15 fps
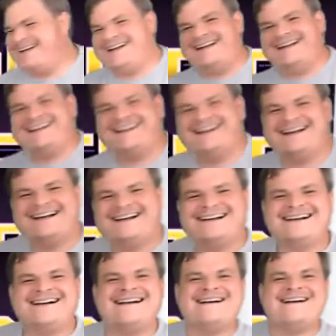
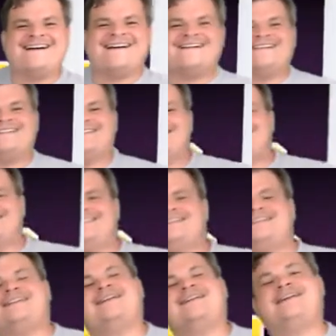
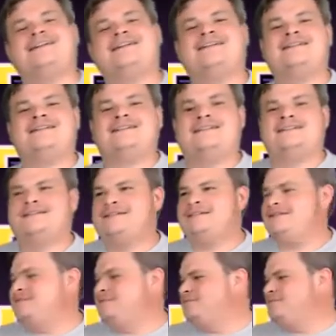
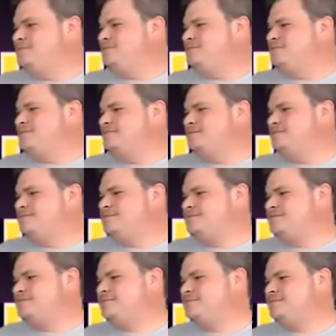
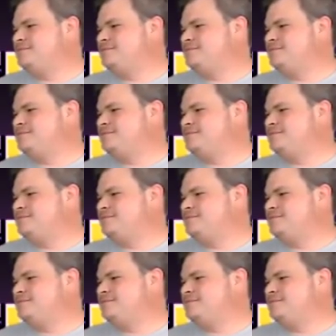This person isn't speaking.